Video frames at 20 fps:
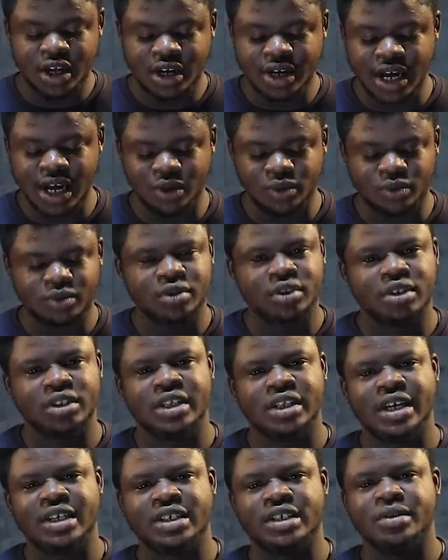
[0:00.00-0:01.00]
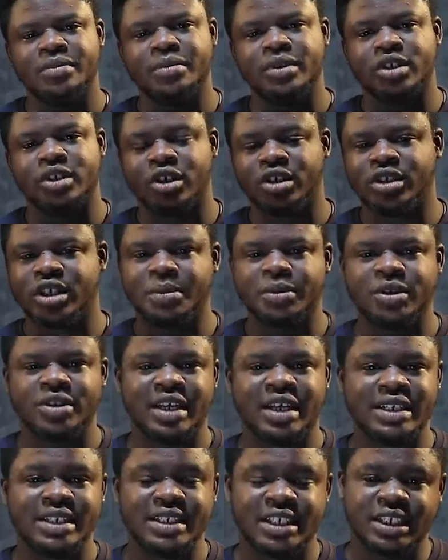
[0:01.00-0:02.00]
Now, there is a misconception
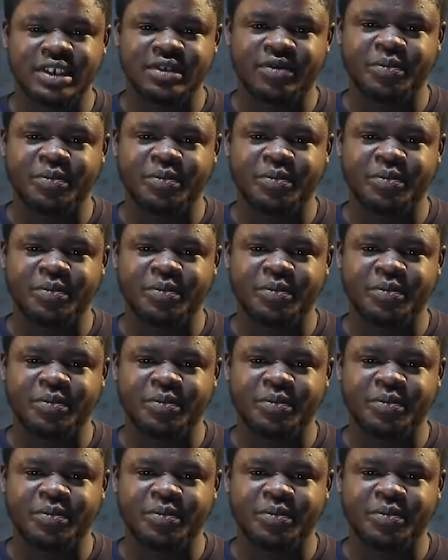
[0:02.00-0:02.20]
that this